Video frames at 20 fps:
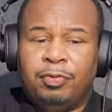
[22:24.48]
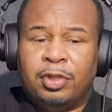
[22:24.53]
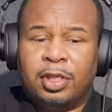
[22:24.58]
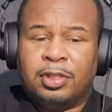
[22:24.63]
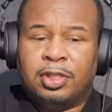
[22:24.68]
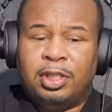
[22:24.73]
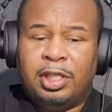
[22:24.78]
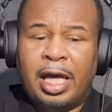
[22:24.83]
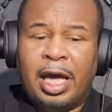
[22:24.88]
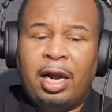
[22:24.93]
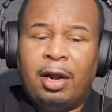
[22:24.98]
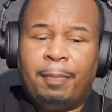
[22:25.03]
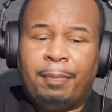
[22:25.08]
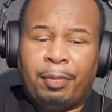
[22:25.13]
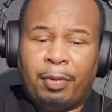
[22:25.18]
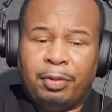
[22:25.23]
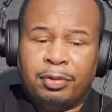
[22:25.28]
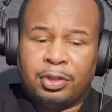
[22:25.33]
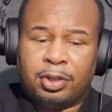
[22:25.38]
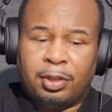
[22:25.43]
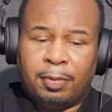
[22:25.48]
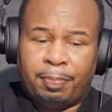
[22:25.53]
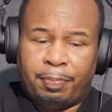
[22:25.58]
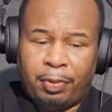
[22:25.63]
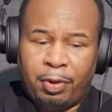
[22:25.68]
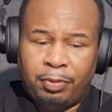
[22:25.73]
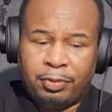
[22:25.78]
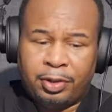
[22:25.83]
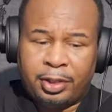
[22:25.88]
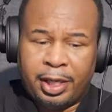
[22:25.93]
Does that approach to
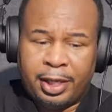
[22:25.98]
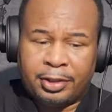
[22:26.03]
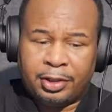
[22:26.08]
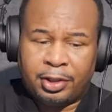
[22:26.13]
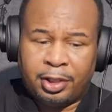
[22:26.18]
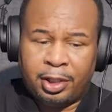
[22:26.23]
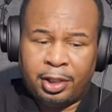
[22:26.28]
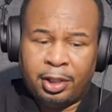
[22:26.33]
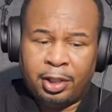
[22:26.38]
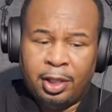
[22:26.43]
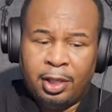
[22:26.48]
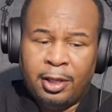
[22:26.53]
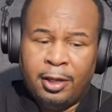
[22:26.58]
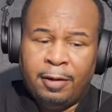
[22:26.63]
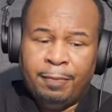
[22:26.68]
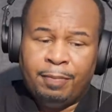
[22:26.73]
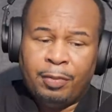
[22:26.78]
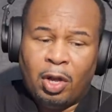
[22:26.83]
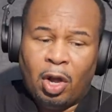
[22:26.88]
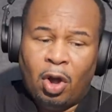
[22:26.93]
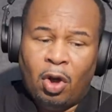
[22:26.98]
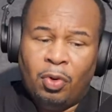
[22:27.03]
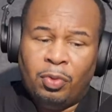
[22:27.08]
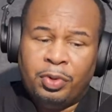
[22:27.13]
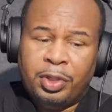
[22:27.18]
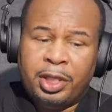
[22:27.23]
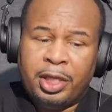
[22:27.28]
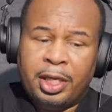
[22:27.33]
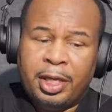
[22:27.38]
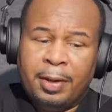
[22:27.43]
protesting
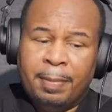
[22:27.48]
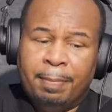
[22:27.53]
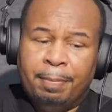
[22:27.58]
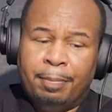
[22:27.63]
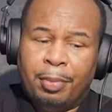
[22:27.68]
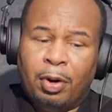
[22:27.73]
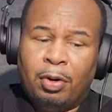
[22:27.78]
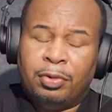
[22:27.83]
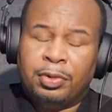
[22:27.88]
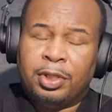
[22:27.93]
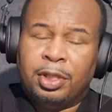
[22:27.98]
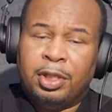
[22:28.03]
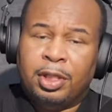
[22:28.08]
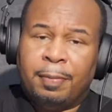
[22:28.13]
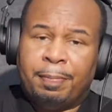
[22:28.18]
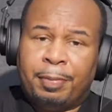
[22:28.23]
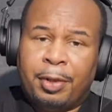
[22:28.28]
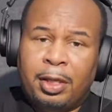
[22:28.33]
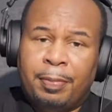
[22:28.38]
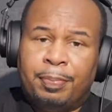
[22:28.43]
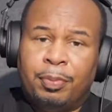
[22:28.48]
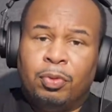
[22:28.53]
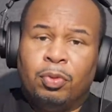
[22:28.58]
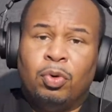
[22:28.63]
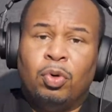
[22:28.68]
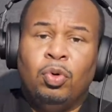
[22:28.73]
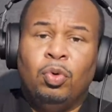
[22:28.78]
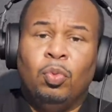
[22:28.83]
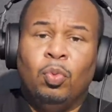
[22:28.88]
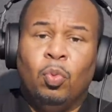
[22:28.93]
only embolden the people
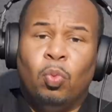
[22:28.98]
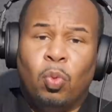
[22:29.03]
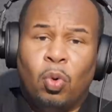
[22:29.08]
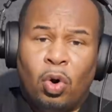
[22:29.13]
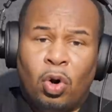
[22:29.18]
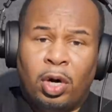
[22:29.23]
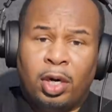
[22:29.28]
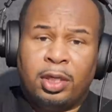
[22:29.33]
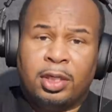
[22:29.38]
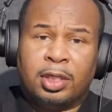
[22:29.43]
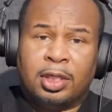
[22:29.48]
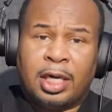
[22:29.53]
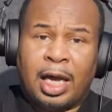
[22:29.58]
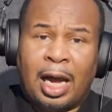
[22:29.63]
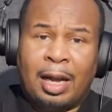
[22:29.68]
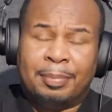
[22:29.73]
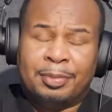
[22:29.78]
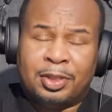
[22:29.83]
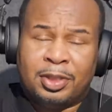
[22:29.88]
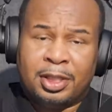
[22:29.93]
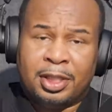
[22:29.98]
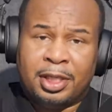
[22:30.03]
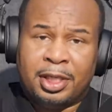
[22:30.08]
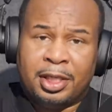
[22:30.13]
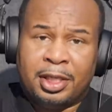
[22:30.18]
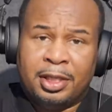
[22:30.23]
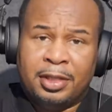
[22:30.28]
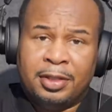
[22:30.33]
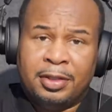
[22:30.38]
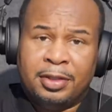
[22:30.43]
who want Cop
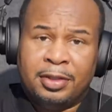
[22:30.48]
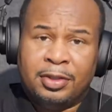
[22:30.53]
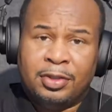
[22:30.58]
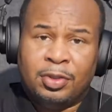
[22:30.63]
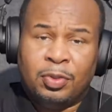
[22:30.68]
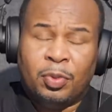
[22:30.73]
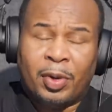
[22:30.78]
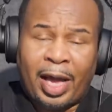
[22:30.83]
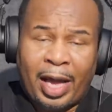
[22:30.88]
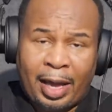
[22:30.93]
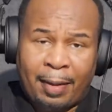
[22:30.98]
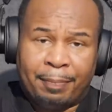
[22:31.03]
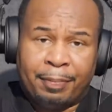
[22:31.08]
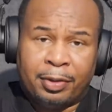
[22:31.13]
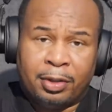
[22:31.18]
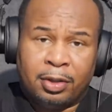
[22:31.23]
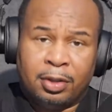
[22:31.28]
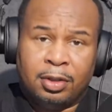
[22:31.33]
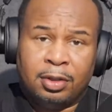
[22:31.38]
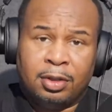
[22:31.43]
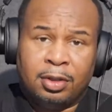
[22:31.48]
City to happen?